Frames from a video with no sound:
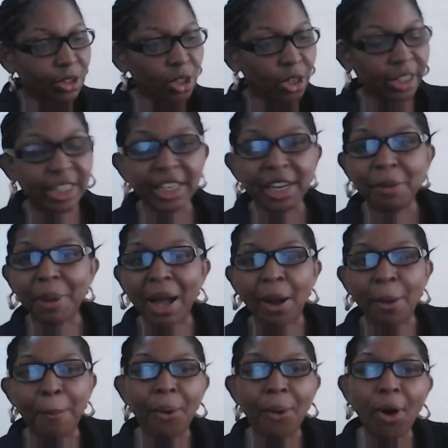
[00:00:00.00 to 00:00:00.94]
talking
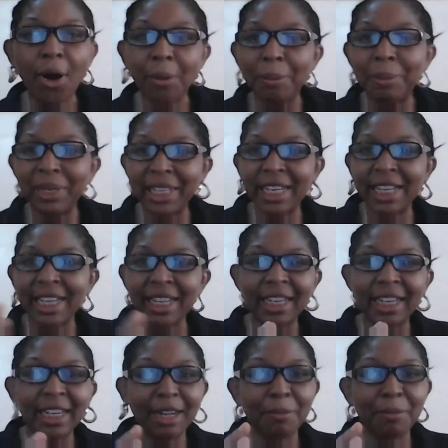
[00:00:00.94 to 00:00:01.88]
about public,